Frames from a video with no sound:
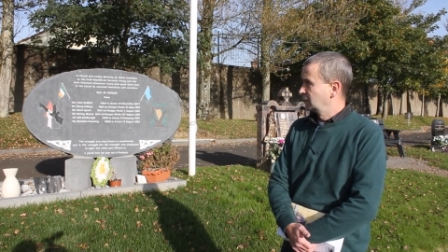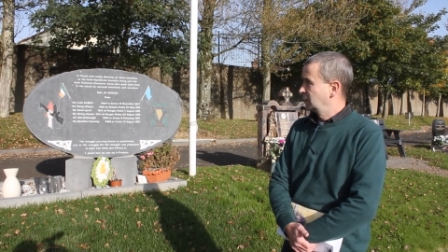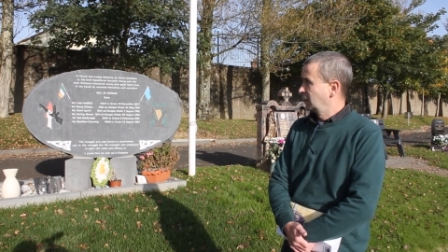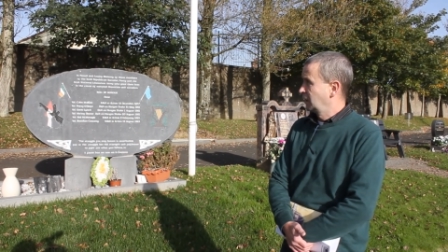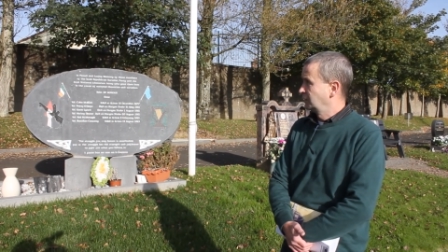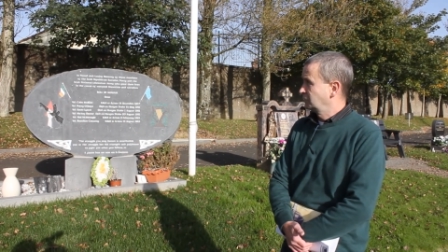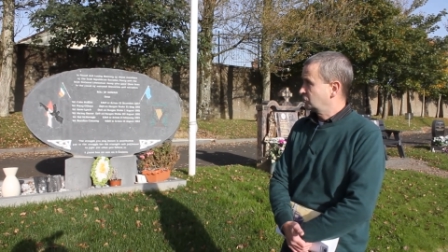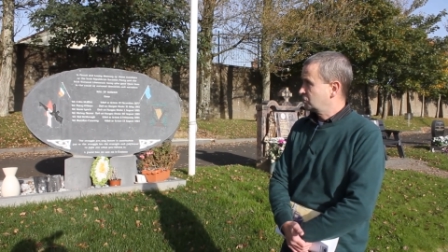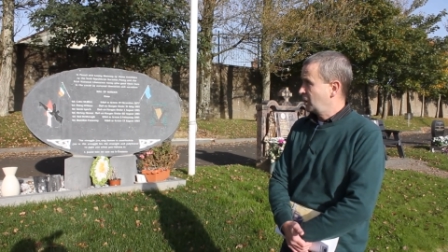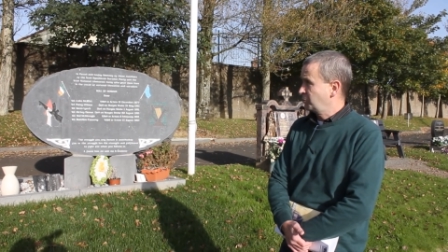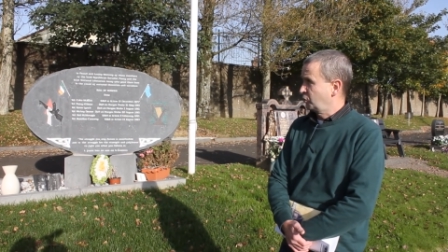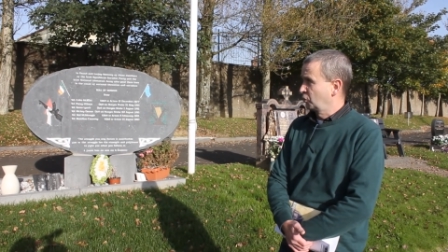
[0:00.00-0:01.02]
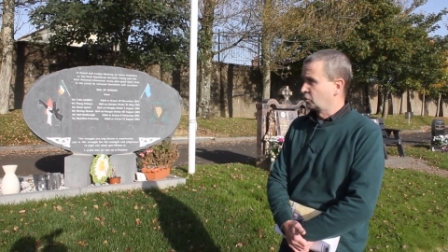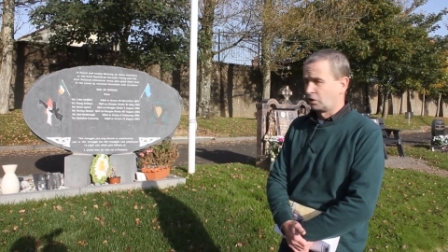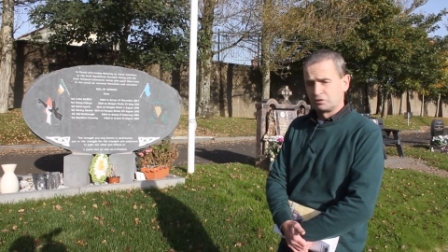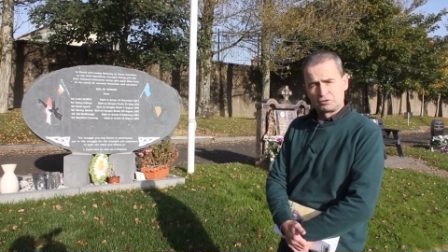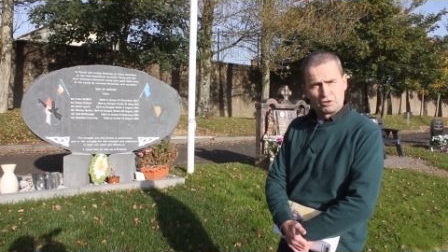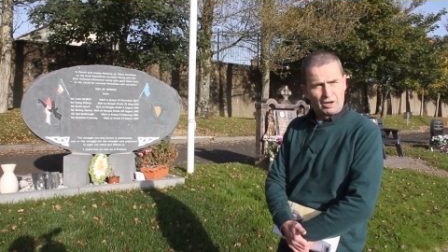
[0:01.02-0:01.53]
And it's not without
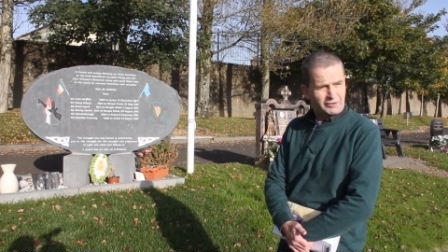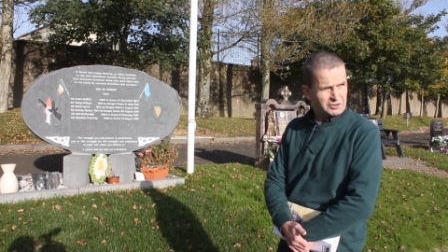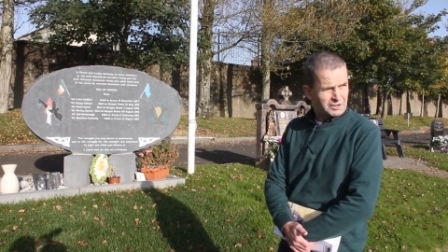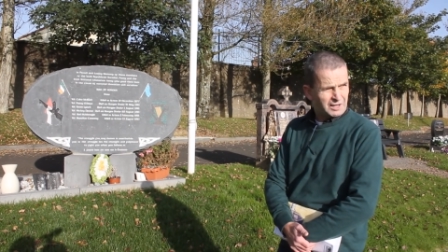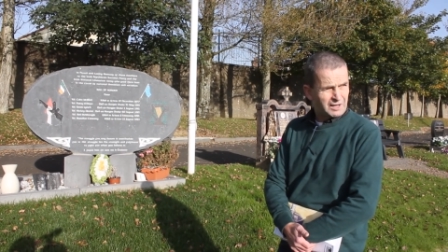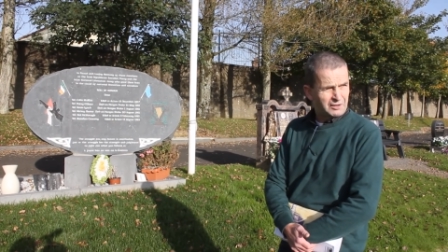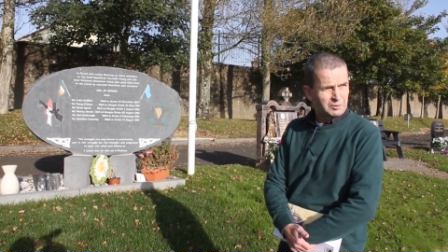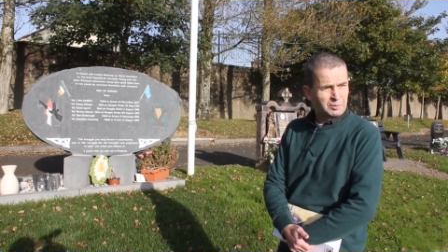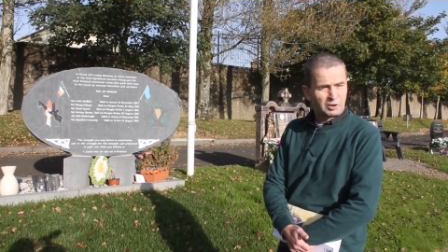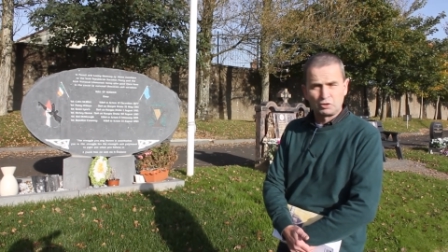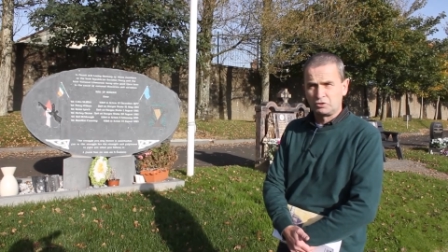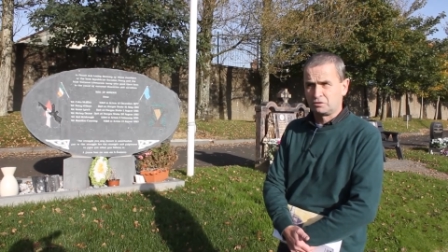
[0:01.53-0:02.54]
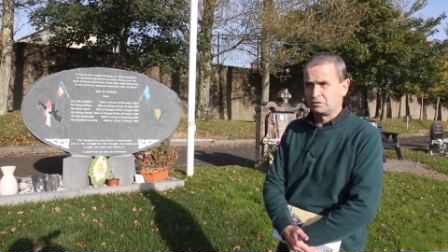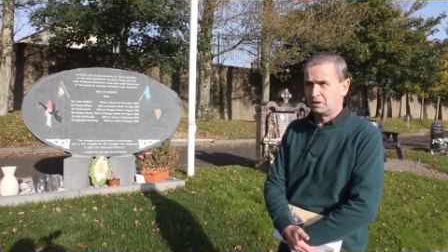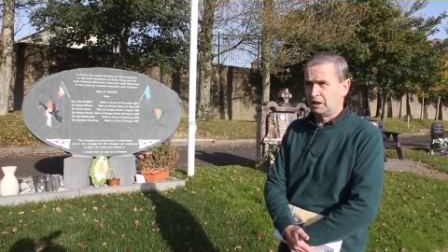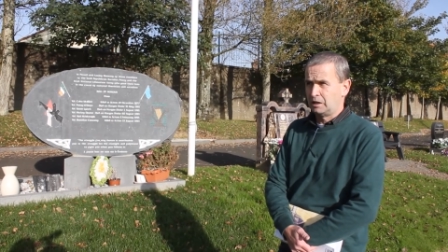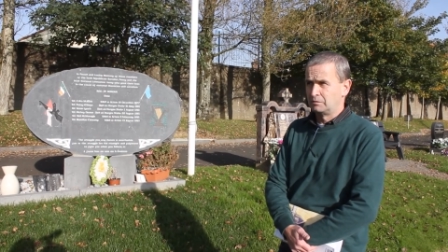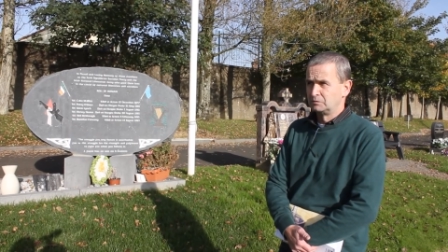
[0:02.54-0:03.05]
controversy either, because
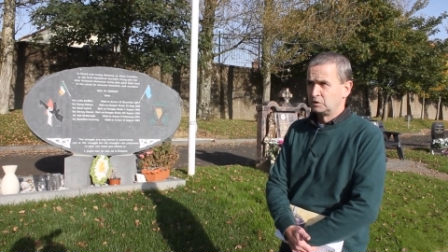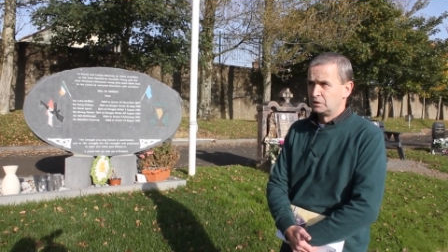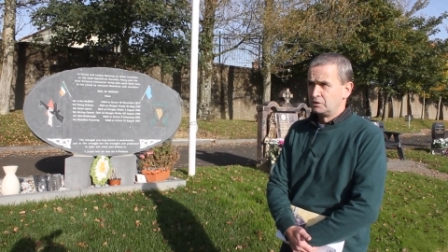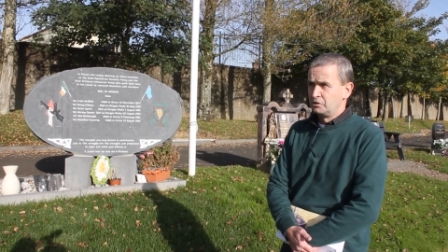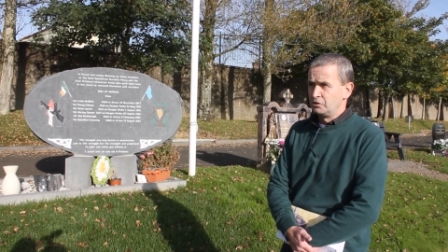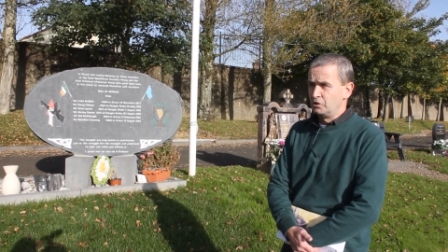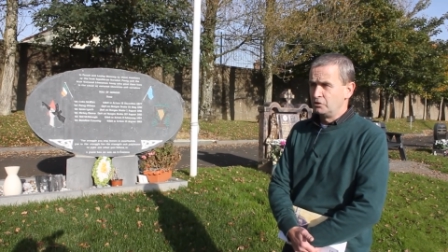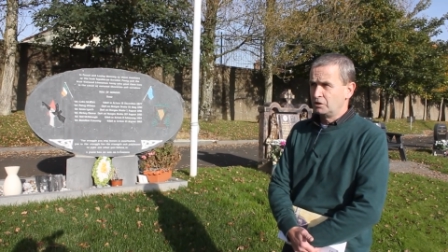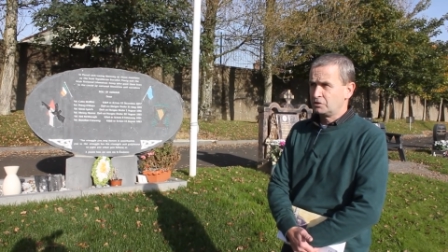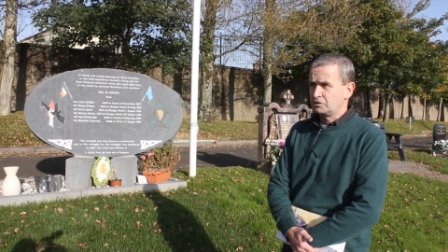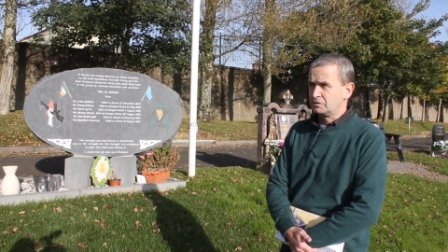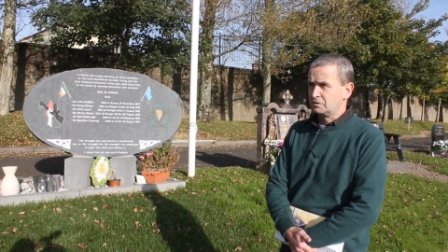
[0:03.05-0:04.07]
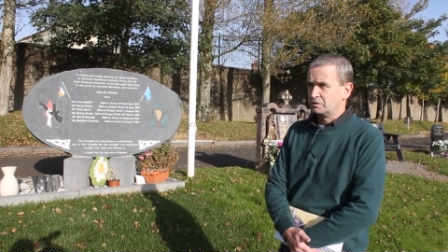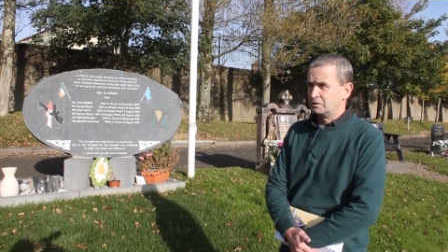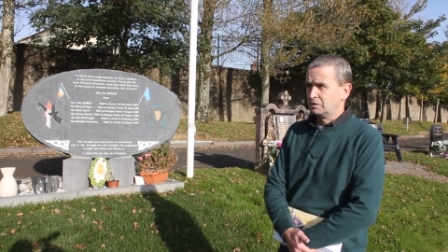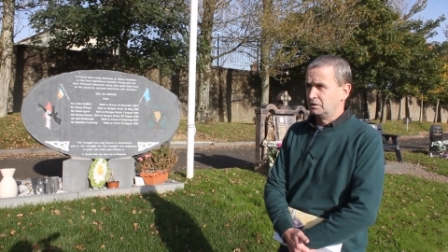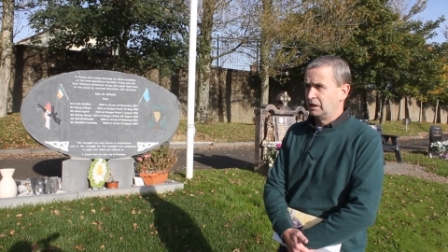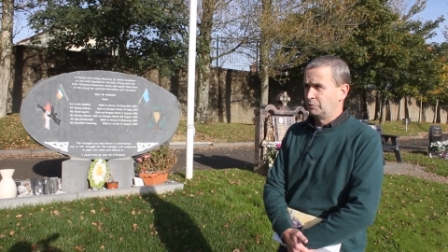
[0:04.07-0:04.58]
unionists
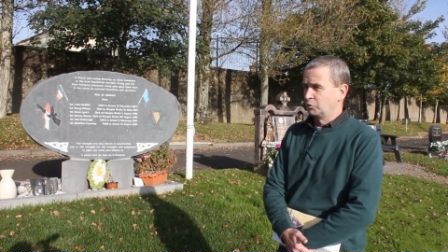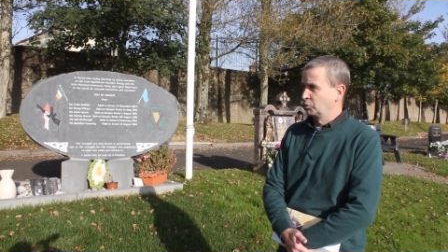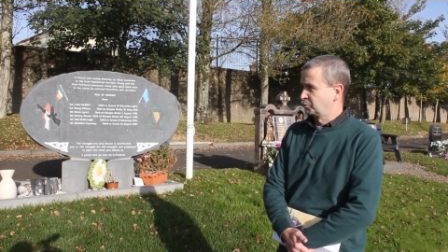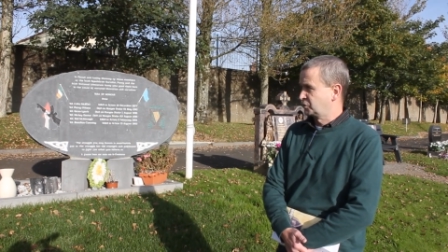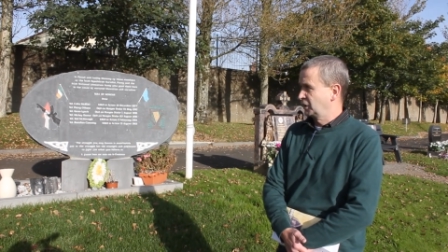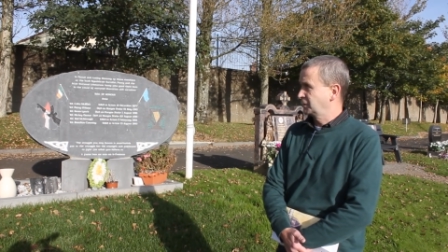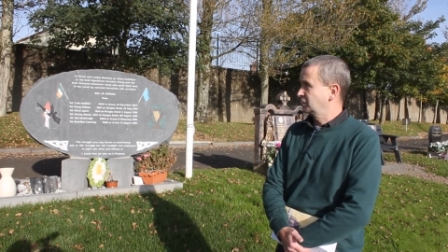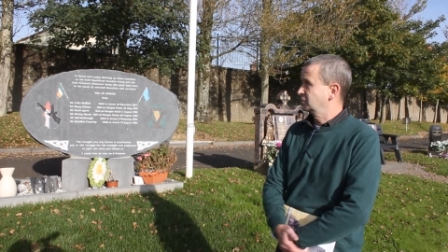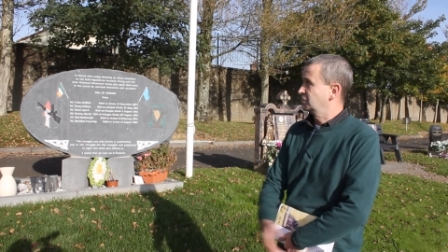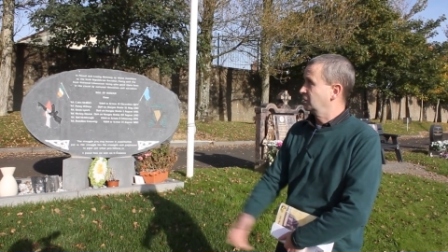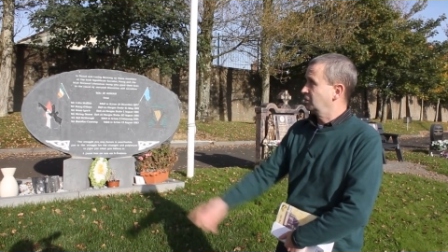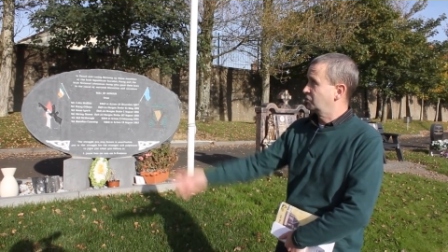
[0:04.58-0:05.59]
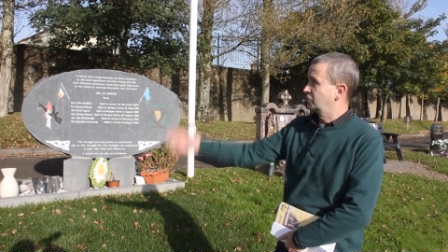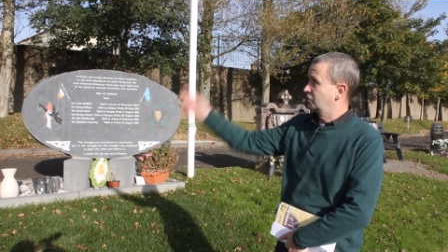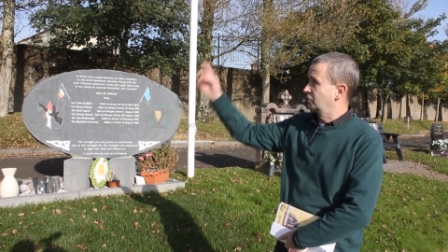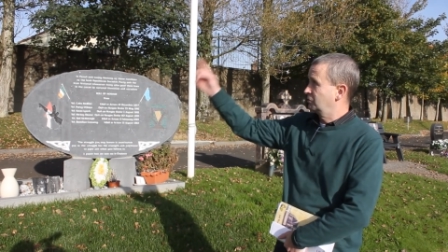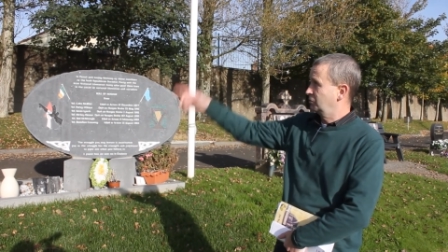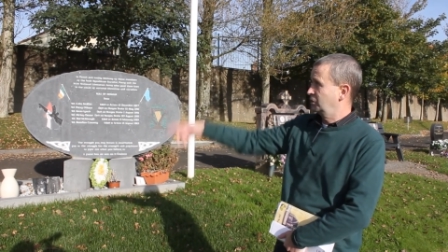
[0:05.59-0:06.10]
and that were upset that
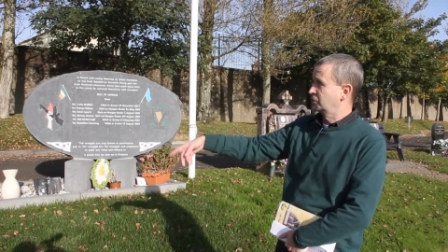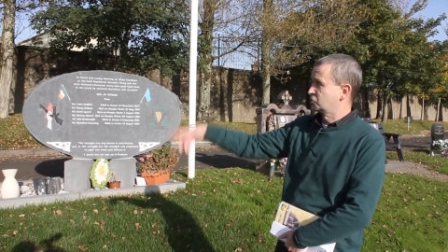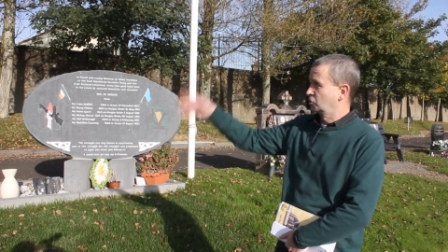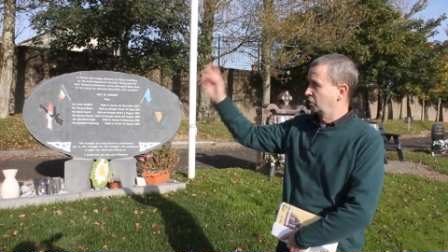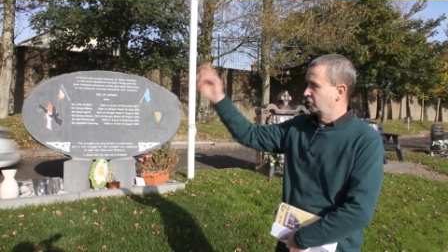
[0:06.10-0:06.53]
they saw